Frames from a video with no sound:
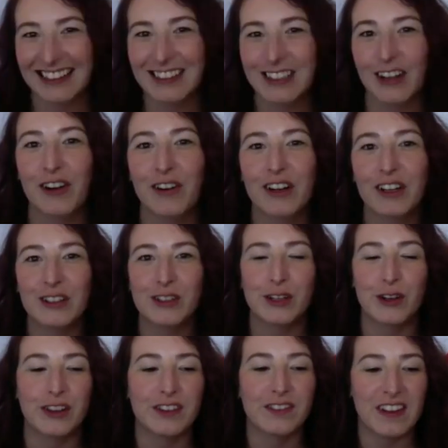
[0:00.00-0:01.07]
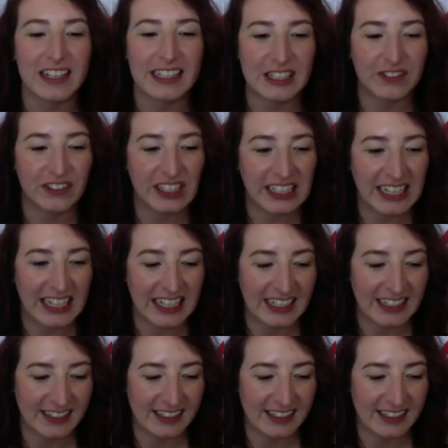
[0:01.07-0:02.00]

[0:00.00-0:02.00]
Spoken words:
So the festival is